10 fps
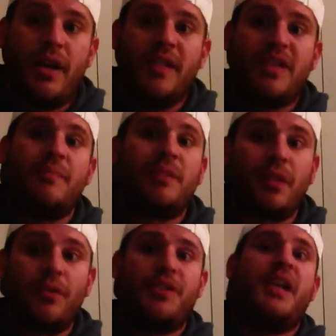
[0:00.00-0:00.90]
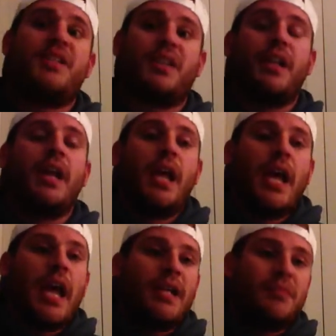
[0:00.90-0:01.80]
His name's Little Jason,
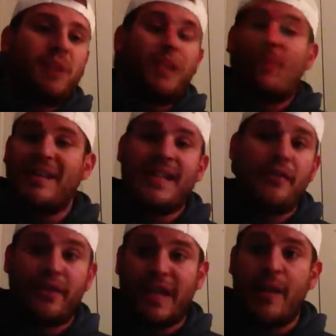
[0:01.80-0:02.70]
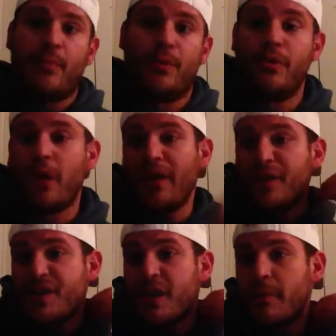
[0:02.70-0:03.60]
and it's played by David Lambert, who I
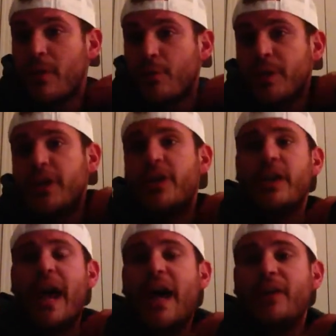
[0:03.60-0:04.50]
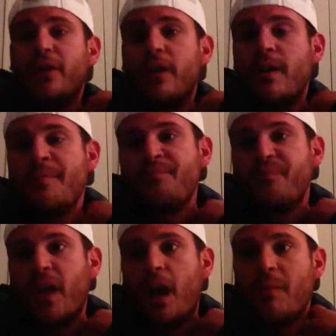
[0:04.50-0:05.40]
think is going to be a really good actor
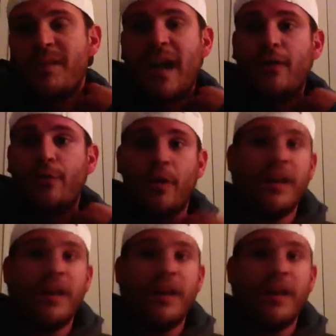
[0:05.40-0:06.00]
um, down the road.